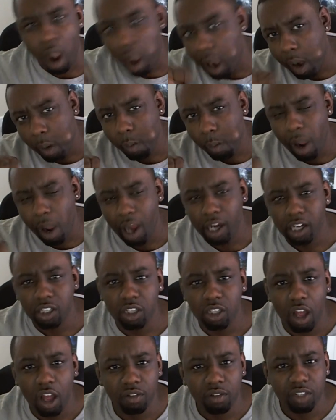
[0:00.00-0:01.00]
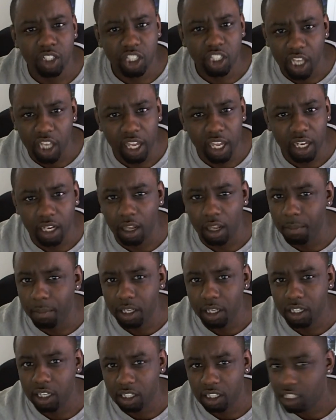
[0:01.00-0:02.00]
Microsoft shit? I
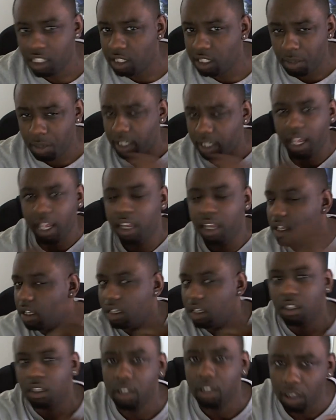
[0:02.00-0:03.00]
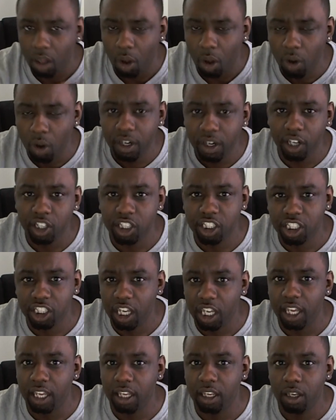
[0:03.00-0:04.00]
mean, they seem like they on their
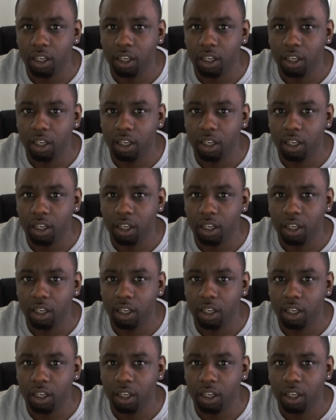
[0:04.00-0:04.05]
shit.